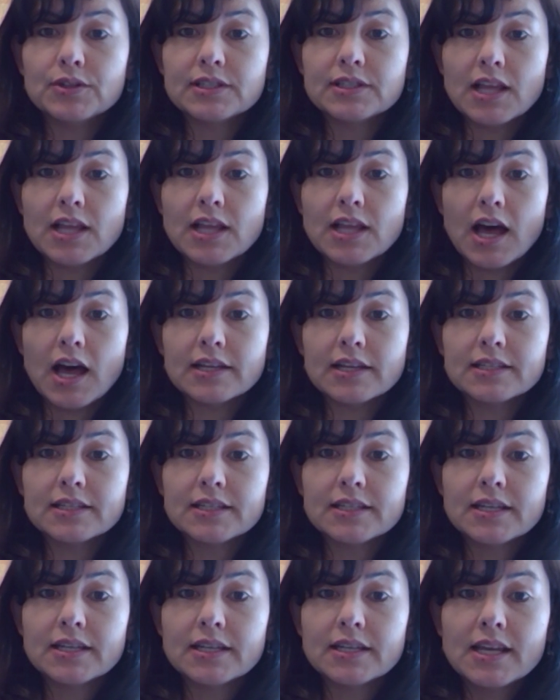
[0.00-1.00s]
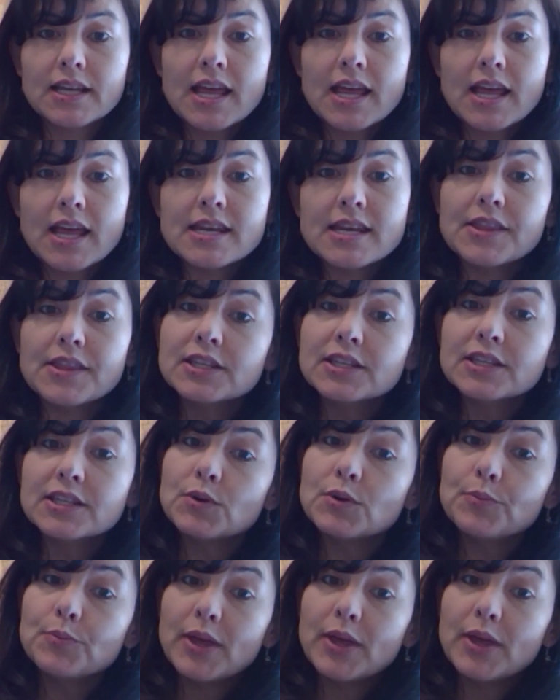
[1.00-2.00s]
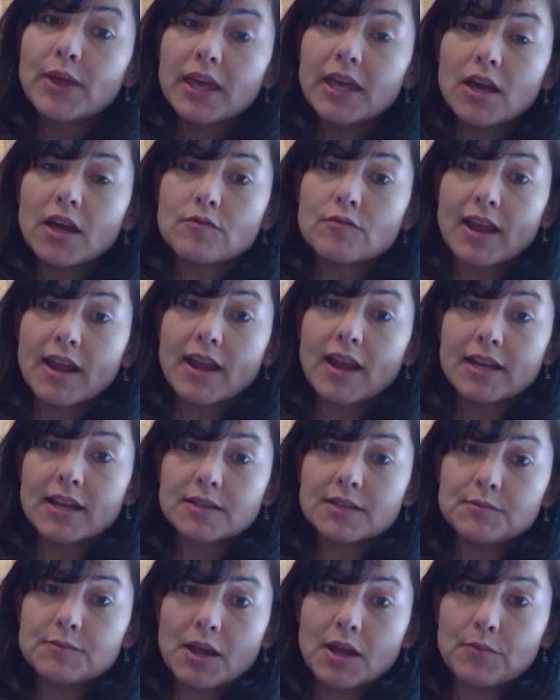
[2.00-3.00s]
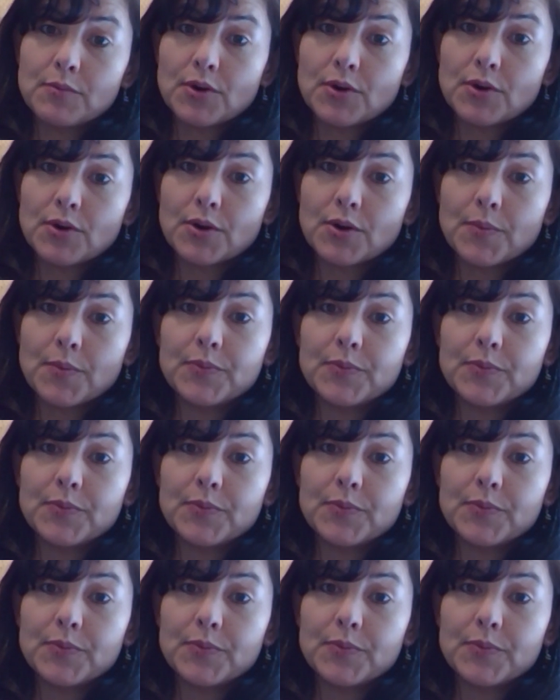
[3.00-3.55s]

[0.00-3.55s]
slot. Now this will pick a random number